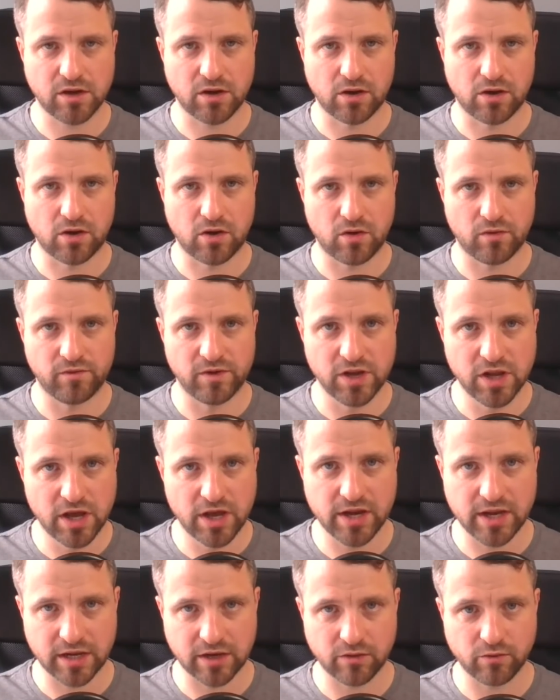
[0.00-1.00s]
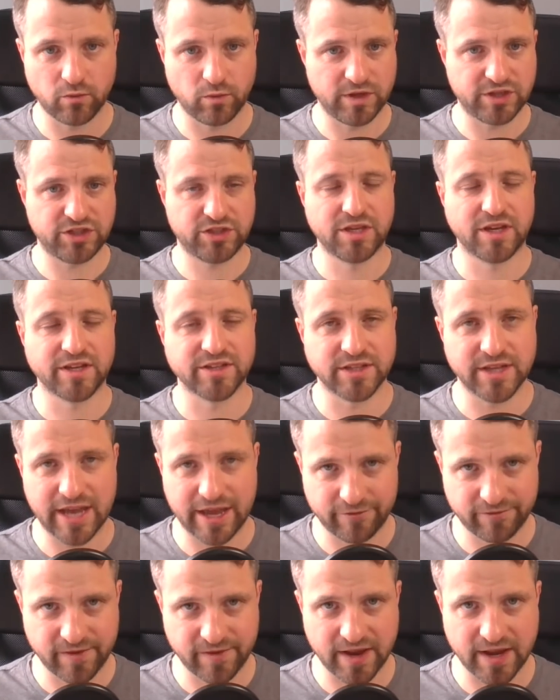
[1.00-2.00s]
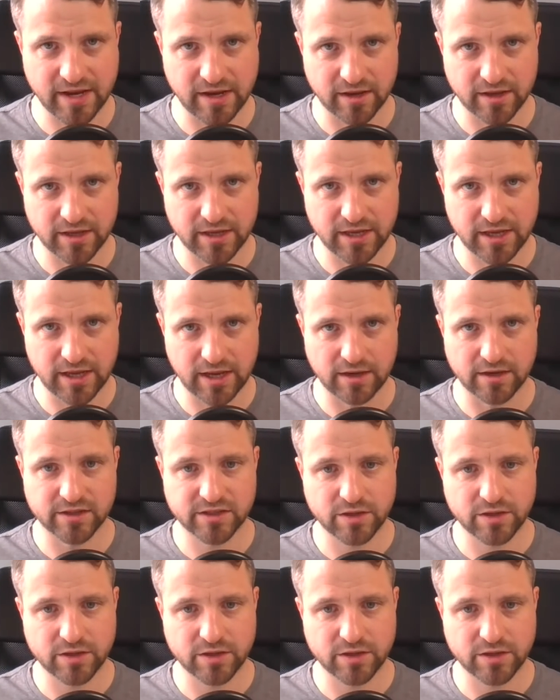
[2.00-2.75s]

of learning which doesn't have failure in.